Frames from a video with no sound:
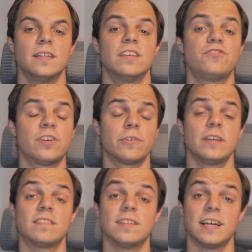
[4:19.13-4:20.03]
This
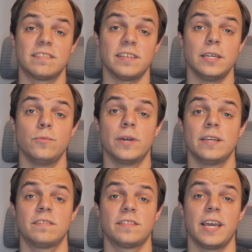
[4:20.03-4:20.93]
generates less
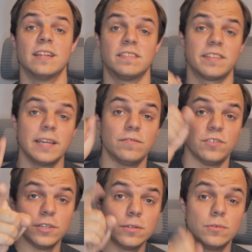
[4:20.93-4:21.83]
e-waste and
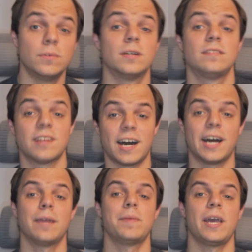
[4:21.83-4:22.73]
saves you
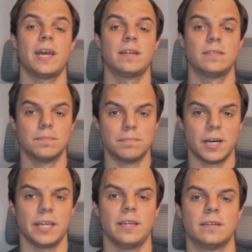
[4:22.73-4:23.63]
time and
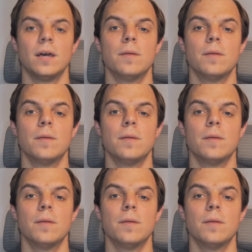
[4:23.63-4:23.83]
money.